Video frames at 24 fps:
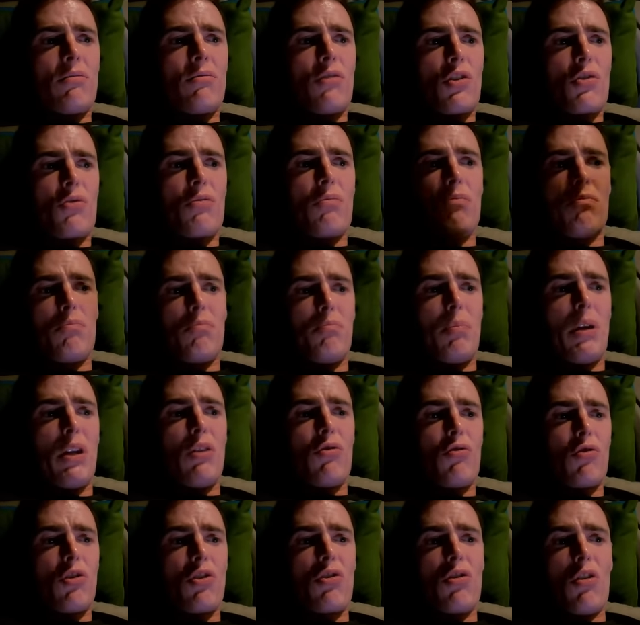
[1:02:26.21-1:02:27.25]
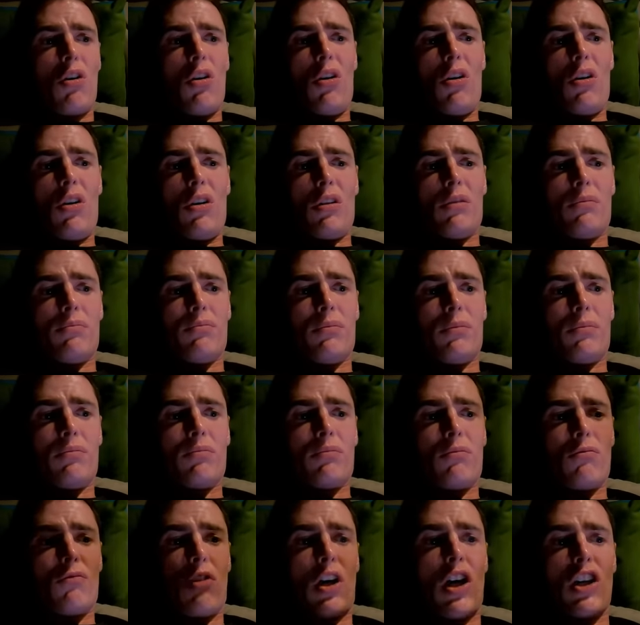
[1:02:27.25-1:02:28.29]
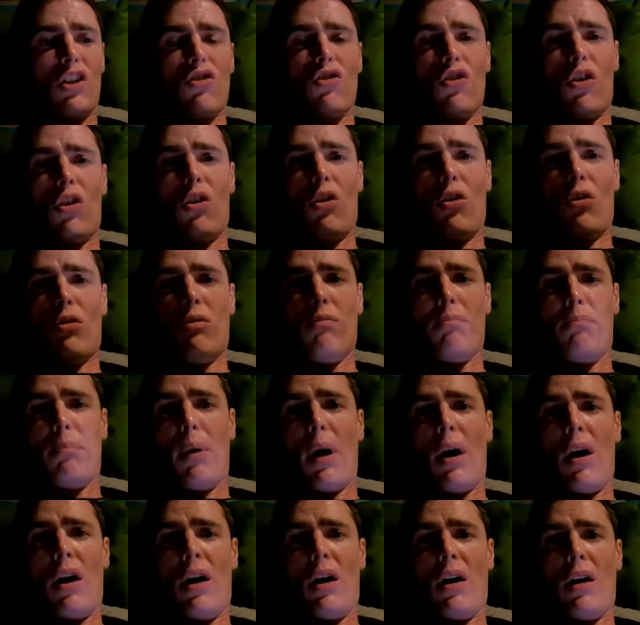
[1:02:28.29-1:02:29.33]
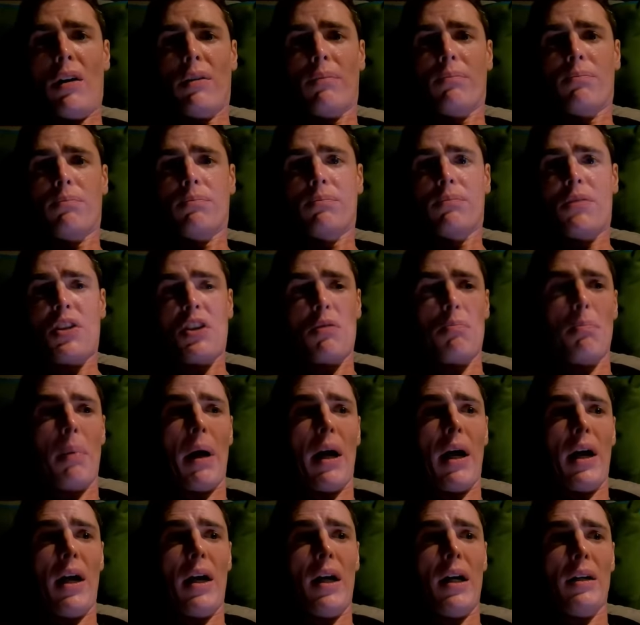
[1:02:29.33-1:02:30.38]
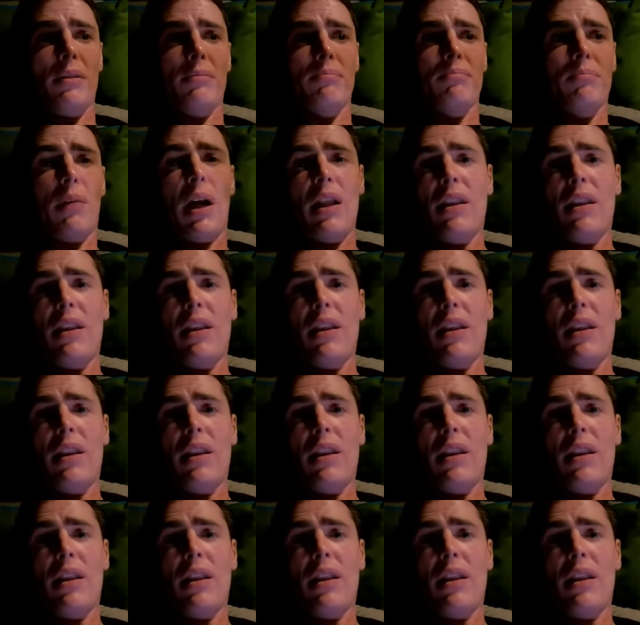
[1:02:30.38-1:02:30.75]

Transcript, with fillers: Just beach resort, restaurant, bar, spa.